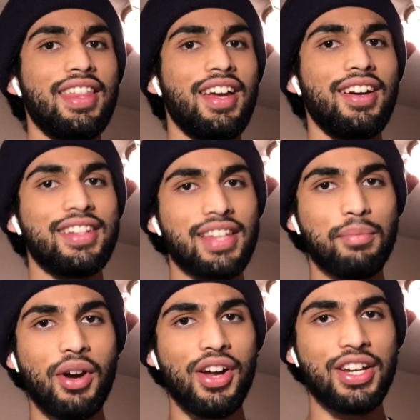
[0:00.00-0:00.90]
there, it's
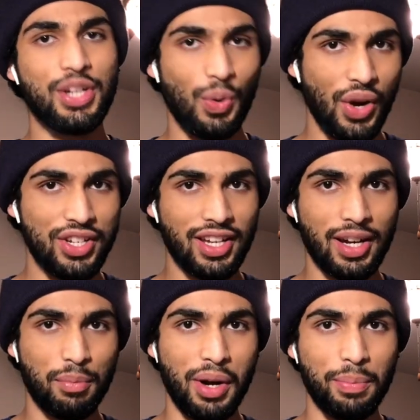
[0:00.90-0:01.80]
Imran and you're watching
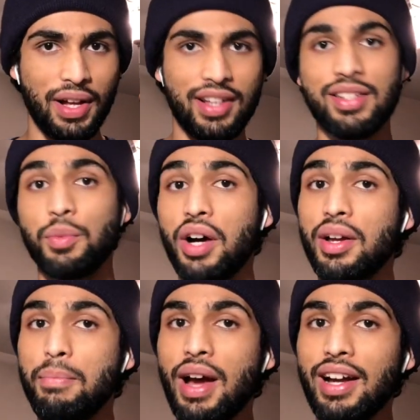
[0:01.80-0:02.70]
Imran Plus.
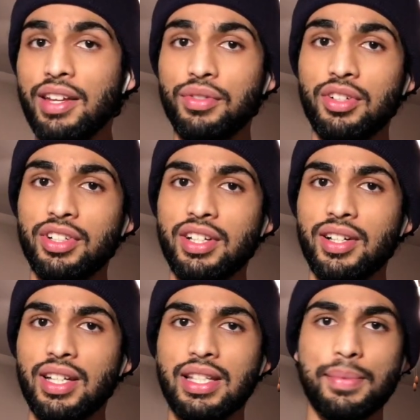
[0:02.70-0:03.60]
Welcome back if you're a
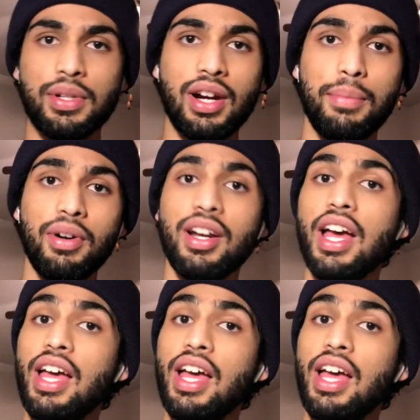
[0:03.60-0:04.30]
returning subscriber.